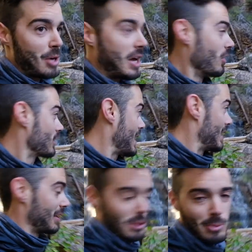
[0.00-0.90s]
out, looked at
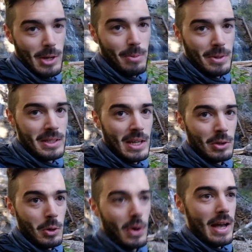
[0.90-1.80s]
it a little bit, but
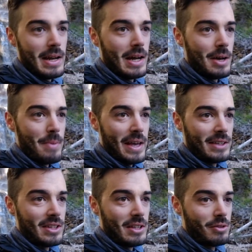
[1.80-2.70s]
didn't quite make
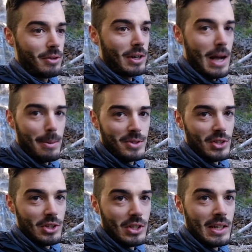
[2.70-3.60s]
sense for a
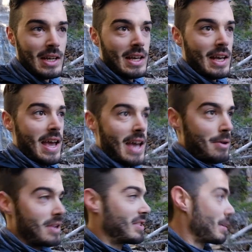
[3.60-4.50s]
composition.
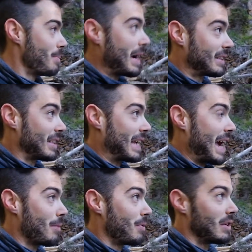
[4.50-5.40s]
Anyways, heading back to the
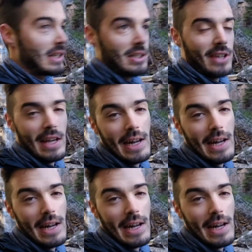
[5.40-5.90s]
cabin, gonna scout